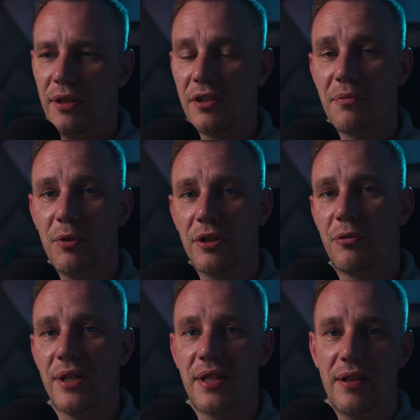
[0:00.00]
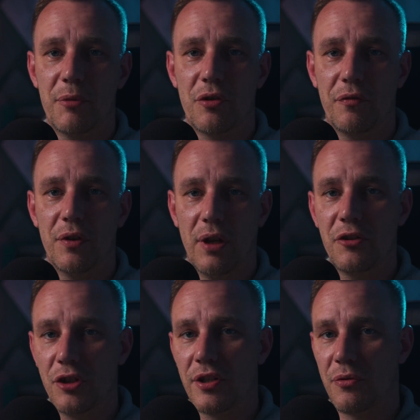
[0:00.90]
This will increase the damage of your
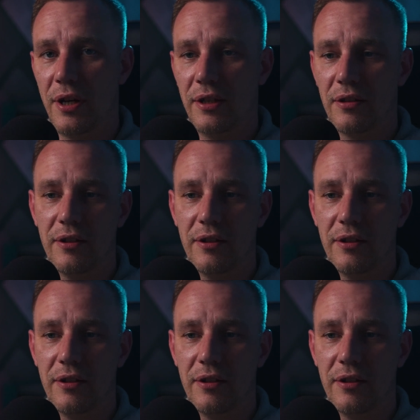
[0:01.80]
Launching Strike,